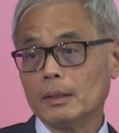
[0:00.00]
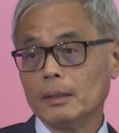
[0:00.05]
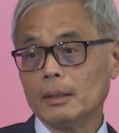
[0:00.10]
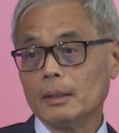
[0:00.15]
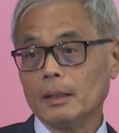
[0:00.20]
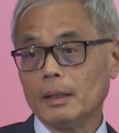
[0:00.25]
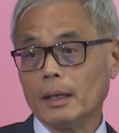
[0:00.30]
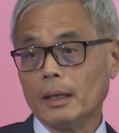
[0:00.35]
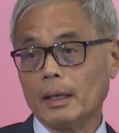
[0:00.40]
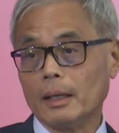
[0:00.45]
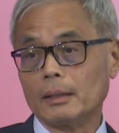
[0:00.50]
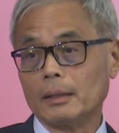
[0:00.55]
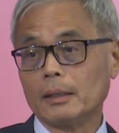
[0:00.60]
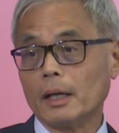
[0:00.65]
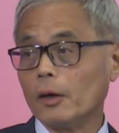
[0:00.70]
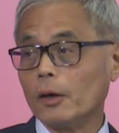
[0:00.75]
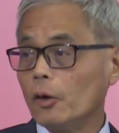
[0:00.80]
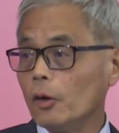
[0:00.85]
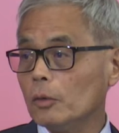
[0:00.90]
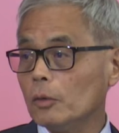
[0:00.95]
And I
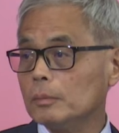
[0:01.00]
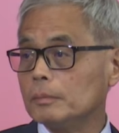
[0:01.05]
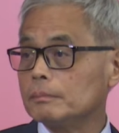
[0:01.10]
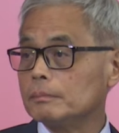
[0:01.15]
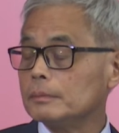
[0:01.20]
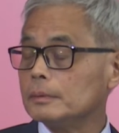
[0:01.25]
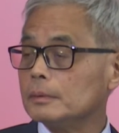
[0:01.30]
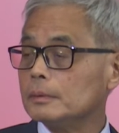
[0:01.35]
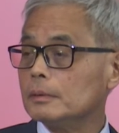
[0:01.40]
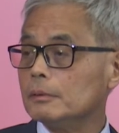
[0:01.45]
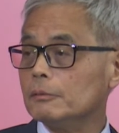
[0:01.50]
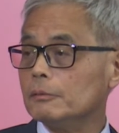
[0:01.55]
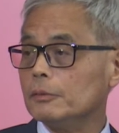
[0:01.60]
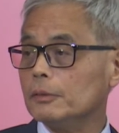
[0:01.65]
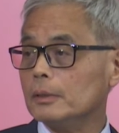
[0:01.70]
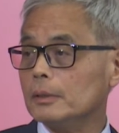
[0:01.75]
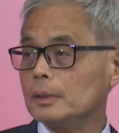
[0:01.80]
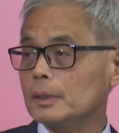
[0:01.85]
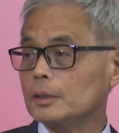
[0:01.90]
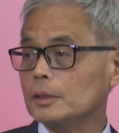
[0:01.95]
hope for
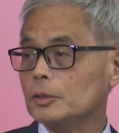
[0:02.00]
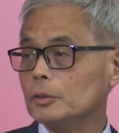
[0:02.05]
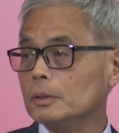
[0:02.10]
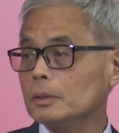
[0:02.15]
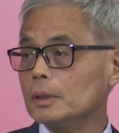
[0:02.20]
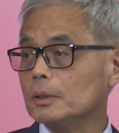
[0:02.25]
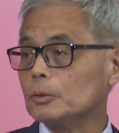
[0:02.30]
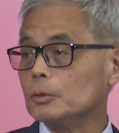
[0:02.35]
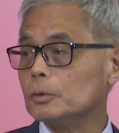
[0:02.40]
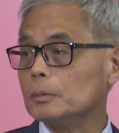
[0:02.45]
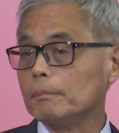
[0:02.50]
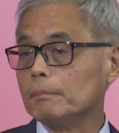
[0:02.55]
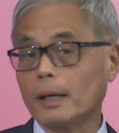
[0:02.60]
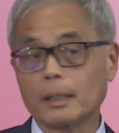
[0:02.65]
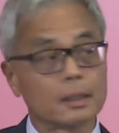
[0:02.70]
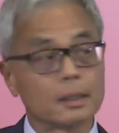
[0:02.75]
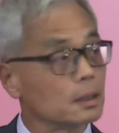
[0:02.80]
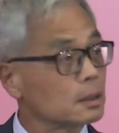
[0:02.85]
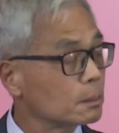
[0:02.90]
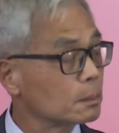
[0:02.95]
the students who
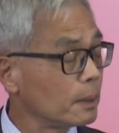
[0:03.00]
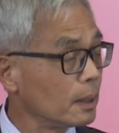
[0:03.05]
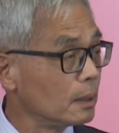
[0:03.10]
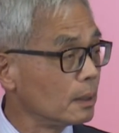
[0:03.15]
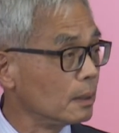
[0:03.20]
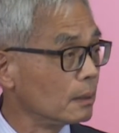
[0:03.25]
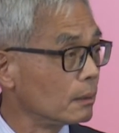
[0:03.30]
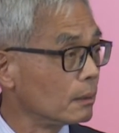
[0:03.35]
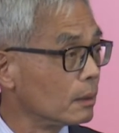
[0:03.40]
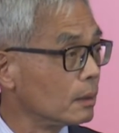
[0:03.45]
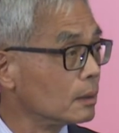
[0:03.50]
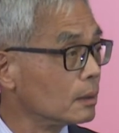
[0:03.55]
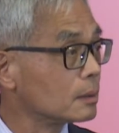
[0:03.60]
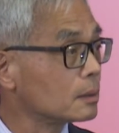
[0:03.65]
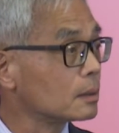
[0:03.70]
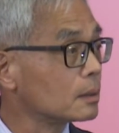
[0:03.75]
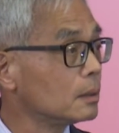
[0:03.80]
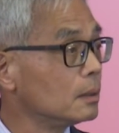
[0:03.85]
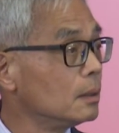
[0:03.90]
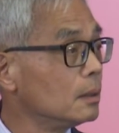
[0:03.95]
participate in this
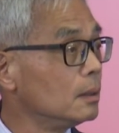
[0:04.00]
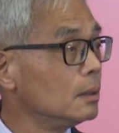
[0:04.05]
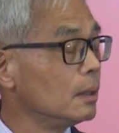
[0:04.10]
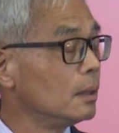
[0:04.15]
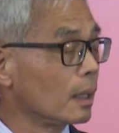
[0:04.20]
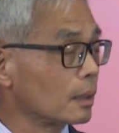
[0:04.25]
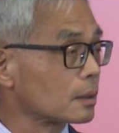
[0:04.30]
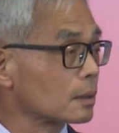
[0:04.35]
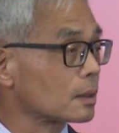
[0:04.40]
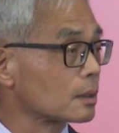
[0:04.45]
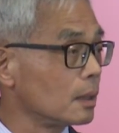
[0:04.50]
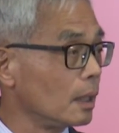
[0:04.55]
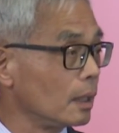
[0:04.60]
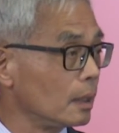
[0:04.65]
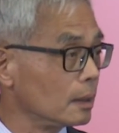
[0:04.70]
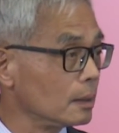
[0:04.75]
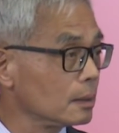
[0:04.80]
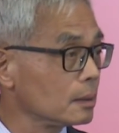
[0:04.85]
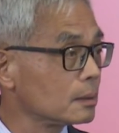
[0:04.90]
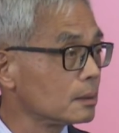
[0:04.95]

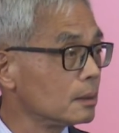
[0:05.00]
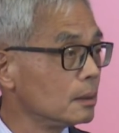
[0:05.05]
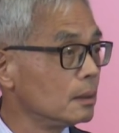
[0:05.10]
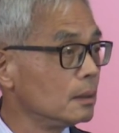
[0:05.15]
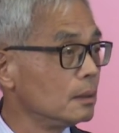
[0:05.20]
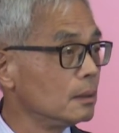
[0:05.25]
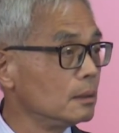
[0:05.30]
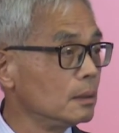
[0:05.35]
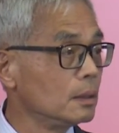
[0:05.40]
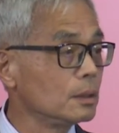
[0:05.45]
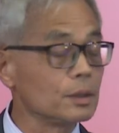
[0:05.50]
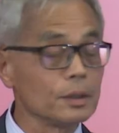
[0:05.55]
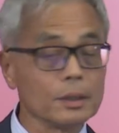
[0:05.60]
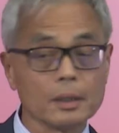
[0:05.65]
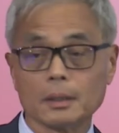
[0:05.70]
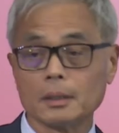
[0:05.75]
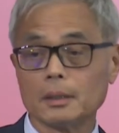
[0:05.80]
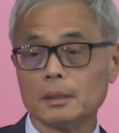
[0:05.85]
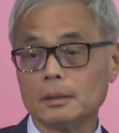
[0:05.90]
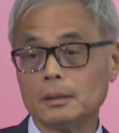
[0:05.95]
exercise this
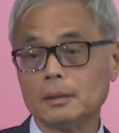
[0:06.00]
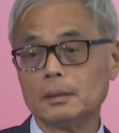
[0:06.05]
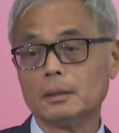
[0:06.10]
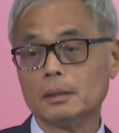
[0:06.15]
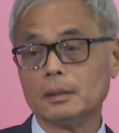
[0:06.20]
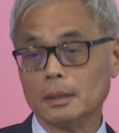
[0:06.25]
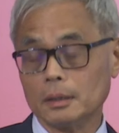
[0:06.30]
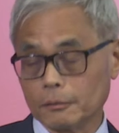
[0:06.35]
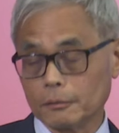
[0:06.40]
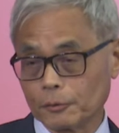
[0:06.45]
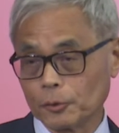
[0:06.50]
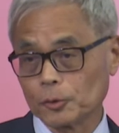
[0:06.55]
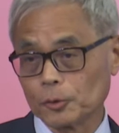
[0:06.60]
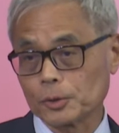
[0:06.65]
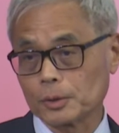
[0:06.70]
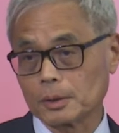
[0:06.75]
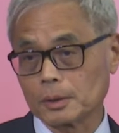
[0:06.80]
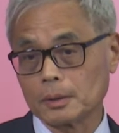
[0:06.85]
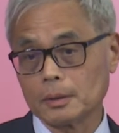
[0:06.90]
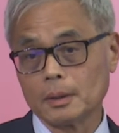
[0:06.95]
year, in the
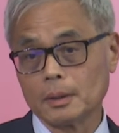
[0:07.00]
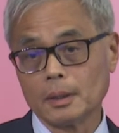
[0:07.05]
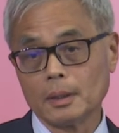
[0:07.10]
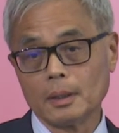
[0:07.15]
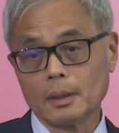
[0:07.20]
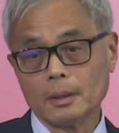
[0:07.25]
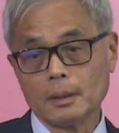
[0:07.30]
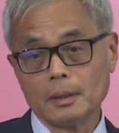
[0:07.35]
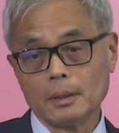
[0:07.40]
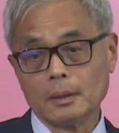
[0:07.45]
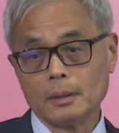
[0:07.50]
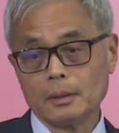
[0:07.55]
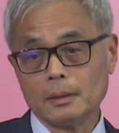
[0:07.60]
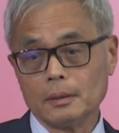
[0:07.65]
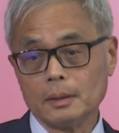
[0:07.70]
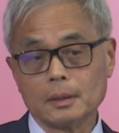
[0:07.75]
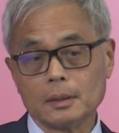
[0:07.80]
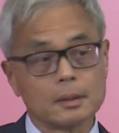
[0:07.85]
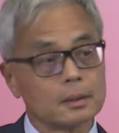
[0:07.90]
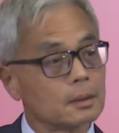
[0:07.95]
future,
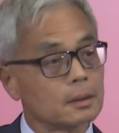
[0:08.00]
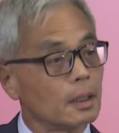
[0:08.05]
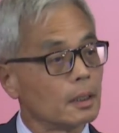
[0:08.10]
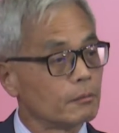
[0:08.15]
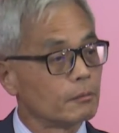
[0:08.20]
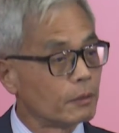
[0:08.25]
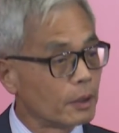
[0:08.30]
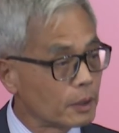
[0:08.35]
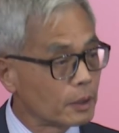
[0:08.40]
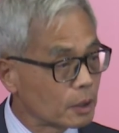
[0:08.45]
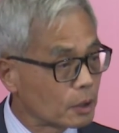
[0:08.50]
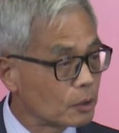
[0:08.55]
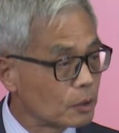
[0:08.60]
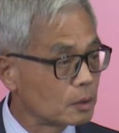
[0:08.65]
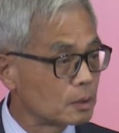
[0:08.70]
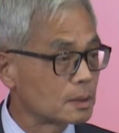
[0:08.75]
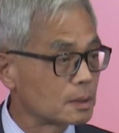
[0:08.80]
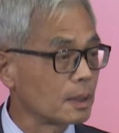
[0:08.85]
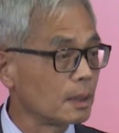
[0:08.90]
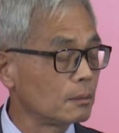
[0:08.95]
this is a very good
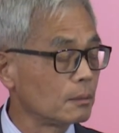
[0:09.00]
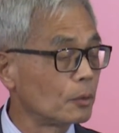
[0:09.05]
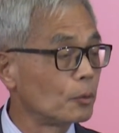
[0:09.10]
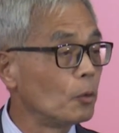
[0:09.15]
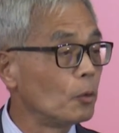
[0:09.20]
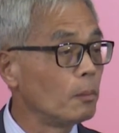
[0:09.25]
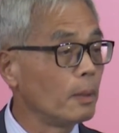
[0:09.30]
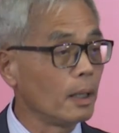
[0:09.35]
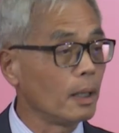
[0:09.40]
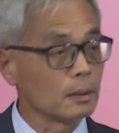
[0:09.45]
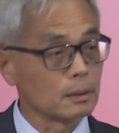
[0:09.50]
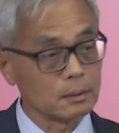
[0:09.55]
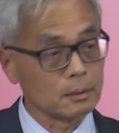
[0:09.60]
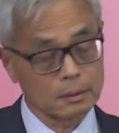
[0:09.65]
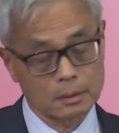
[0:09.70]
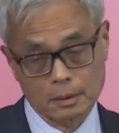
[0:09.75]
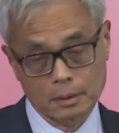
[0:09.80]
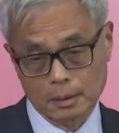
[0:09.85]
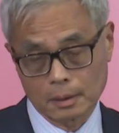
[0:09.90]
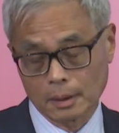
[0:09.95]
set of role models
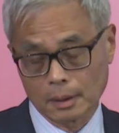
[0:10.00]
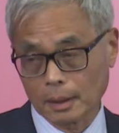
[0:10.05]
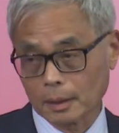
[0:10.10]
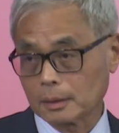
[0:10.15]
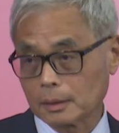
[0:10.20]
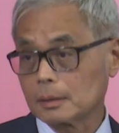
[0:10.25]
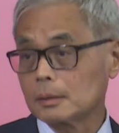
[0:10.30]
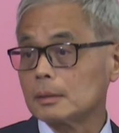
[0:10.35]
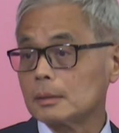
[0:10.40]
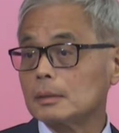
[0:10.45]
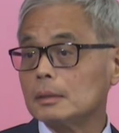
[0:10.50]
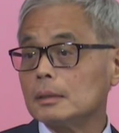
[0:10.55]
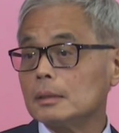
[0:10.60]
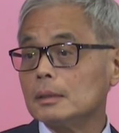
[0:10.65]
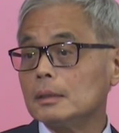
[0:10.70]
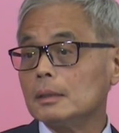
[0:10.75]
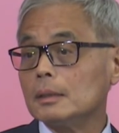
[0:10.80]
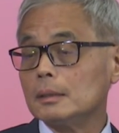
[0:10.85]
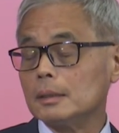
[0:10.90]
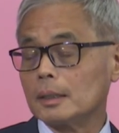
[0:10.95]
that
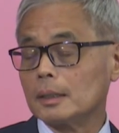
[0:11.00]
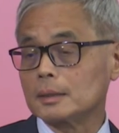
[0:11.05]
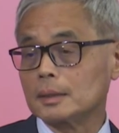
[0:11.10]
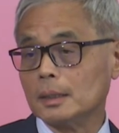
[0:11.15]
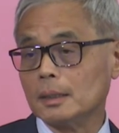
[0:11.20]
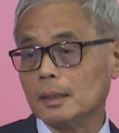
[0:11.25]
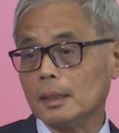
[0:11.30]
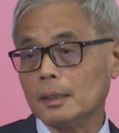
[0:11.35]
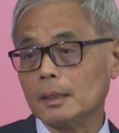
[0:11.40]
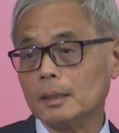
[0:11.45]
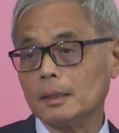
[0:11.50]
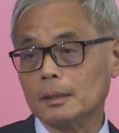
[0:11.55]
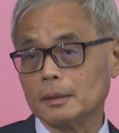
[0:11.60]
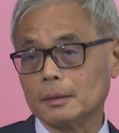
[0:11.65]
they're sitting here.